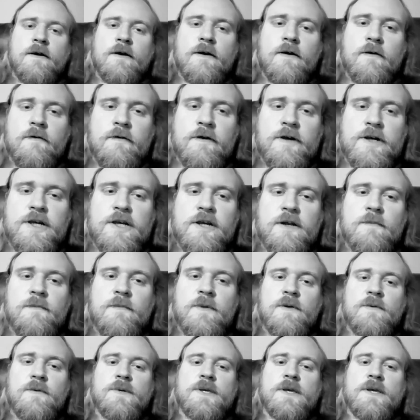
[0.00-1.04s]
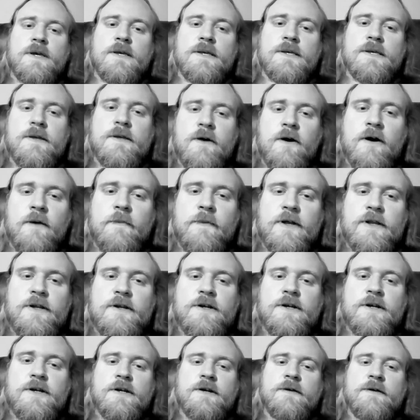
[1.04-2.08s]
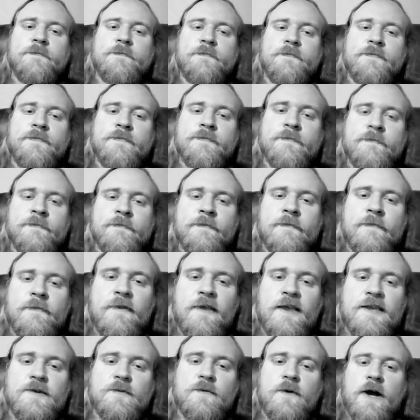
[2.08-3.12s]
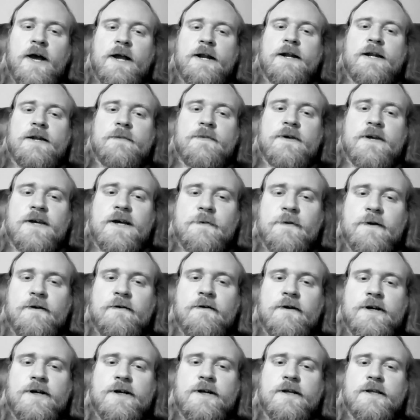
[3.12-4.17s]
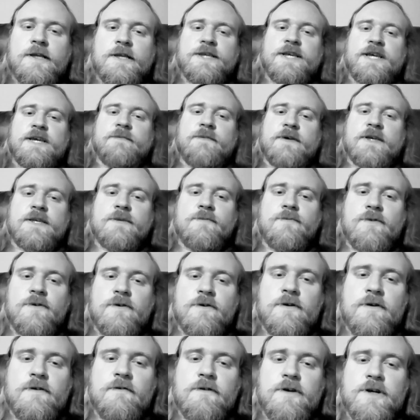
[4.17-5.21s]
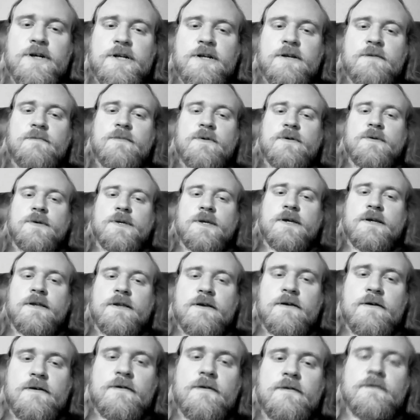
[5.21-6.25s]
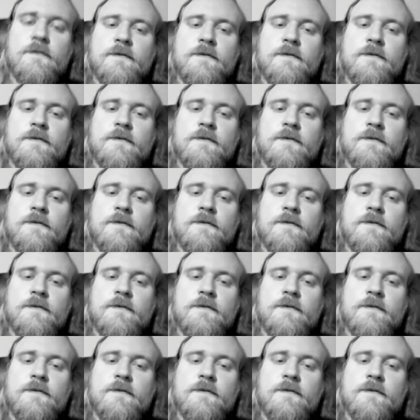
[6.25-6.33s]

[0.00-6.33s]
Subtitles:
Christian music is garbage. That's why I need to become a Christian, so I can make some good Christian music, dude.